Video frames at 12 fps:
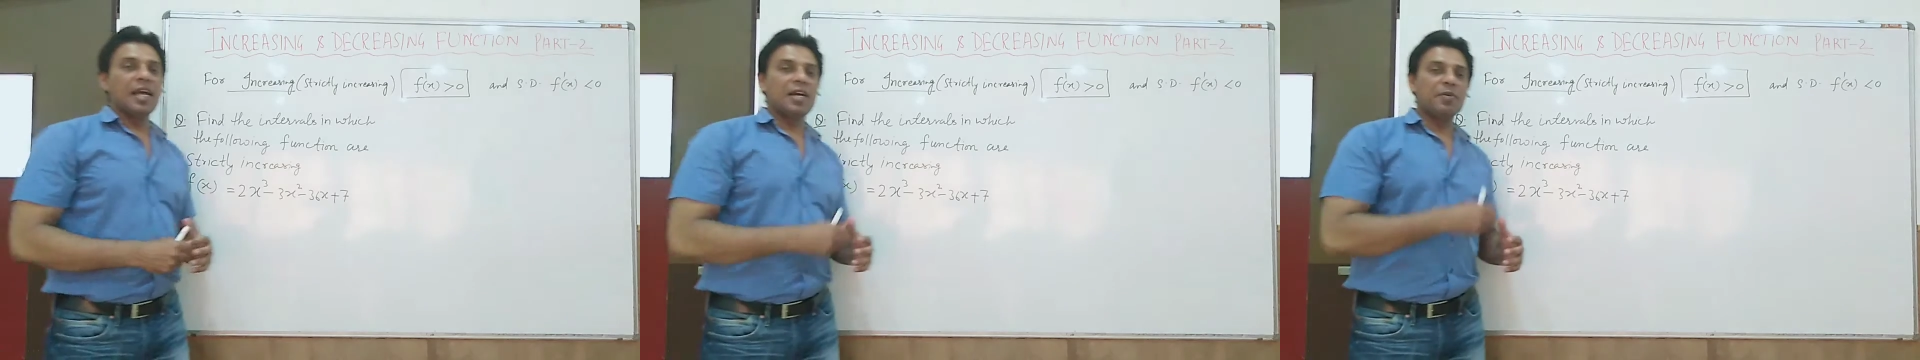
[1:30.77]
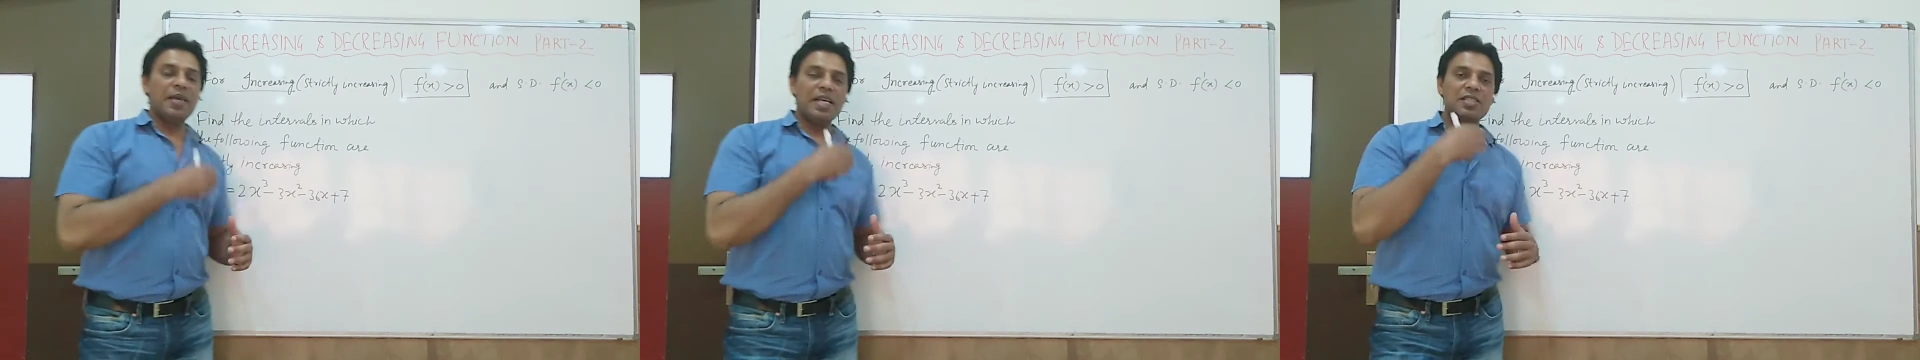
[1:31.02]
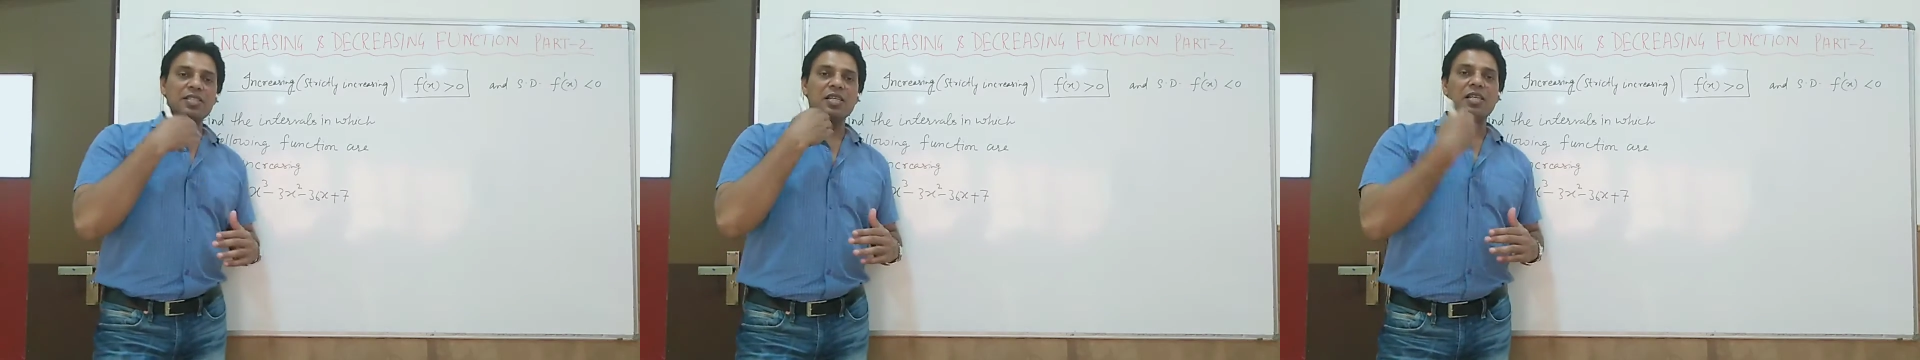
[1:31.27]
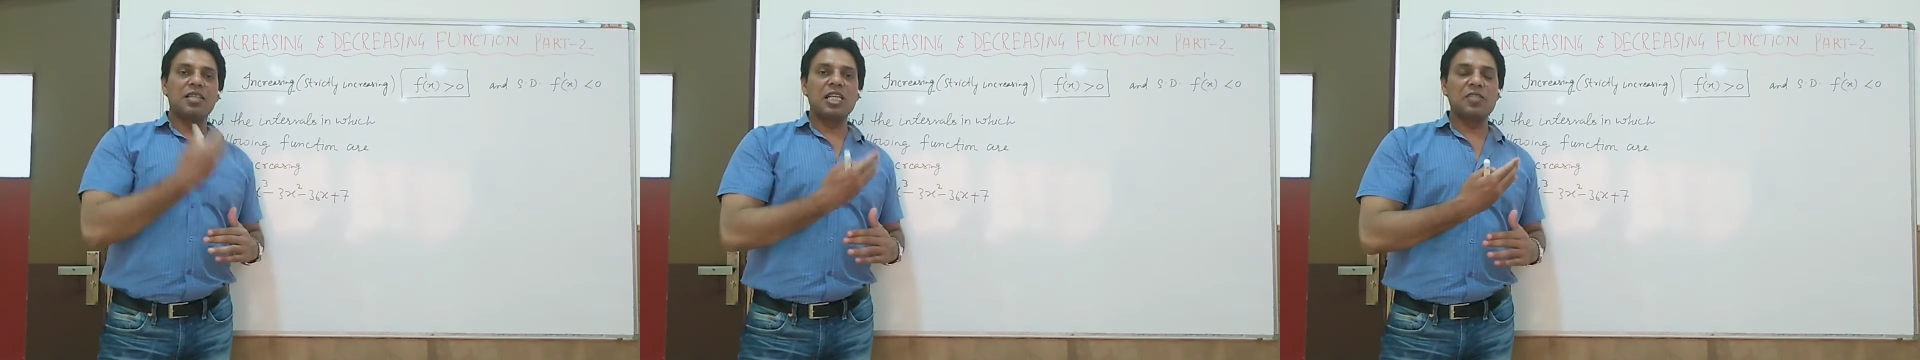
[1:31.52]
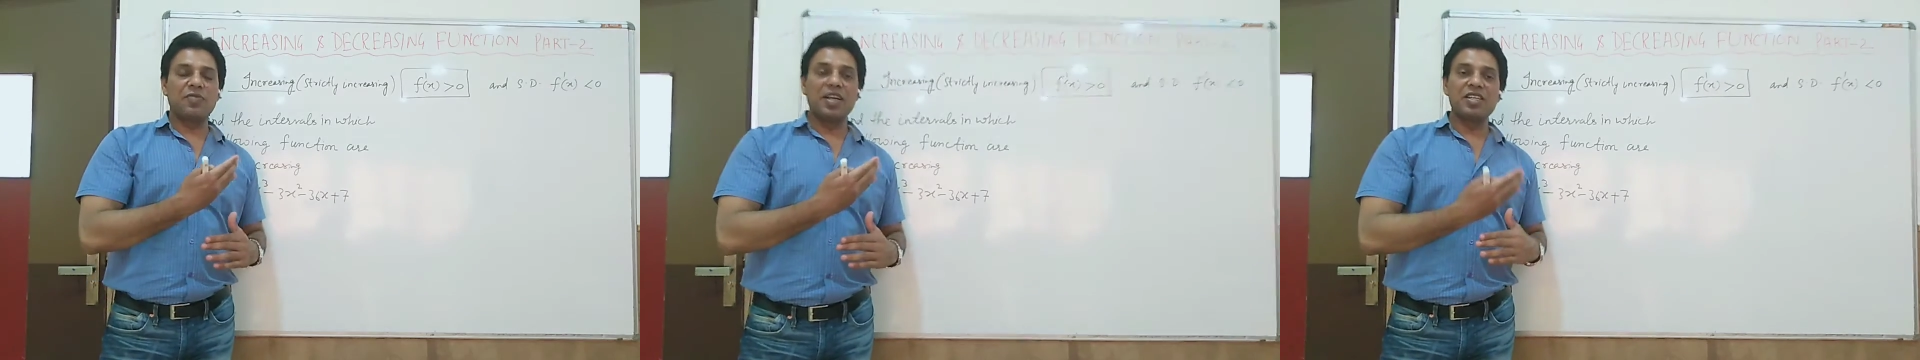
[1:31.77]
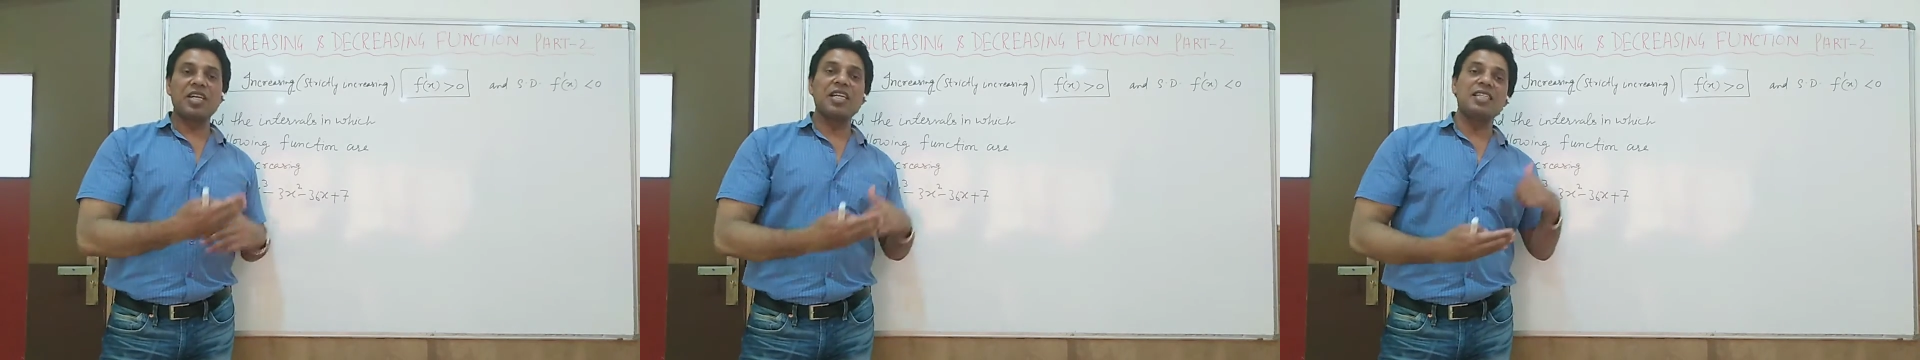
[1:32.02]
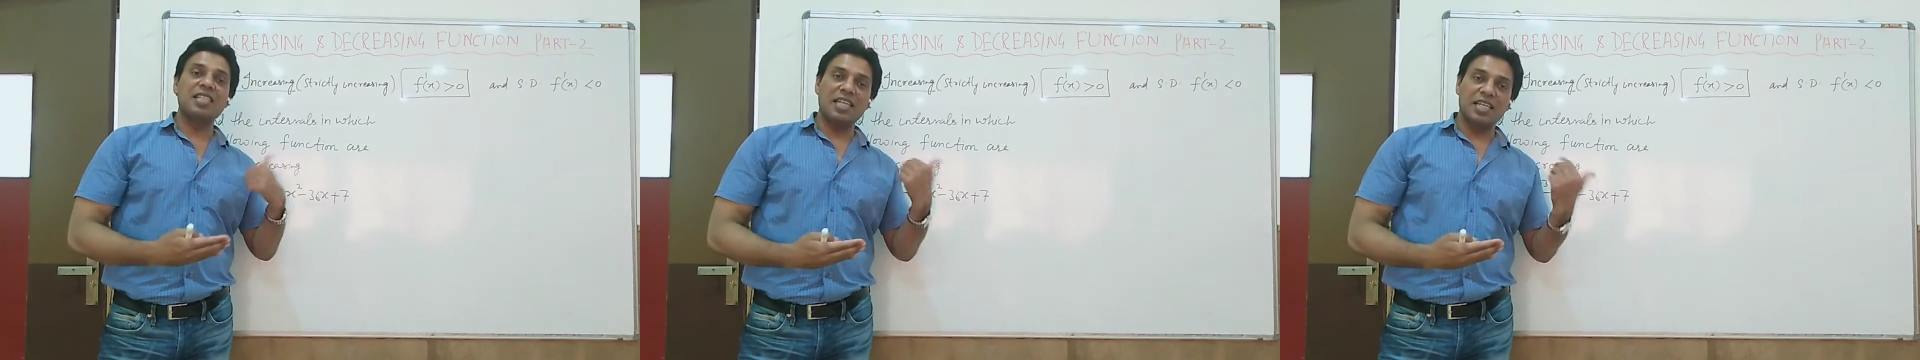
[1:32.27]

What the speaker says: It means this function is